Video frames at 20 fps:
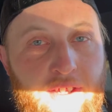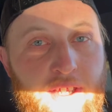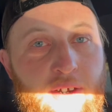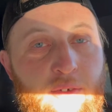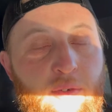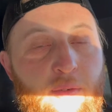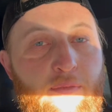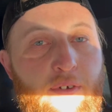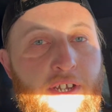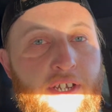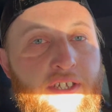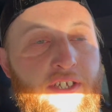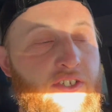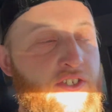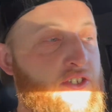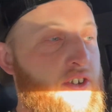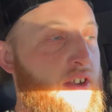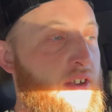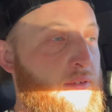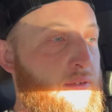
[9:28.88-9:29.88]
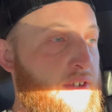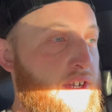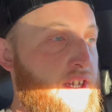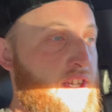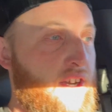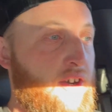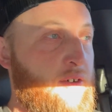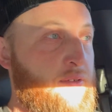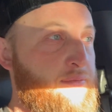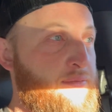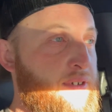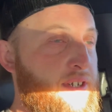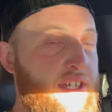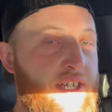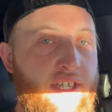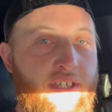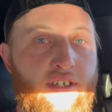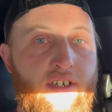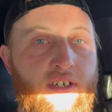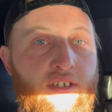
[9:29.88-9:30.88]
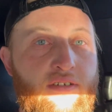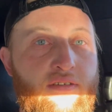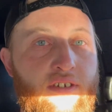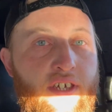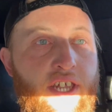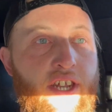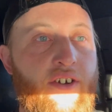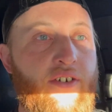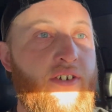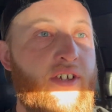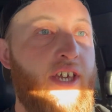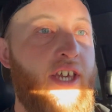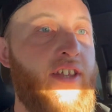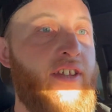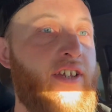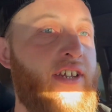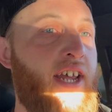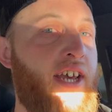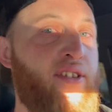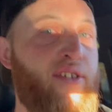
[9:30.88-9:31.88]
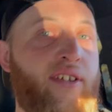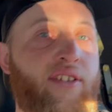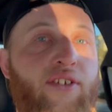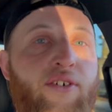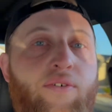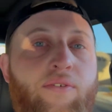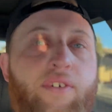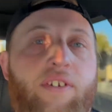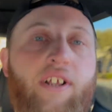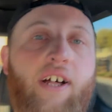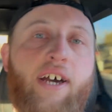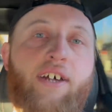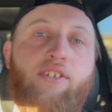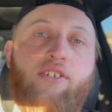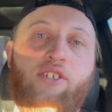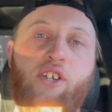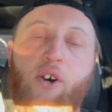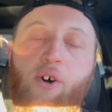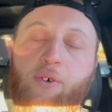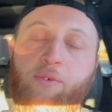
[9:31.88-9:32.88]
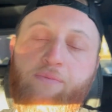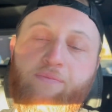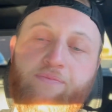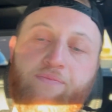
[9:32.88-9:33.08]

there, we're bringing the truck. We're going to go put it in the, you know, in the test and tune class. So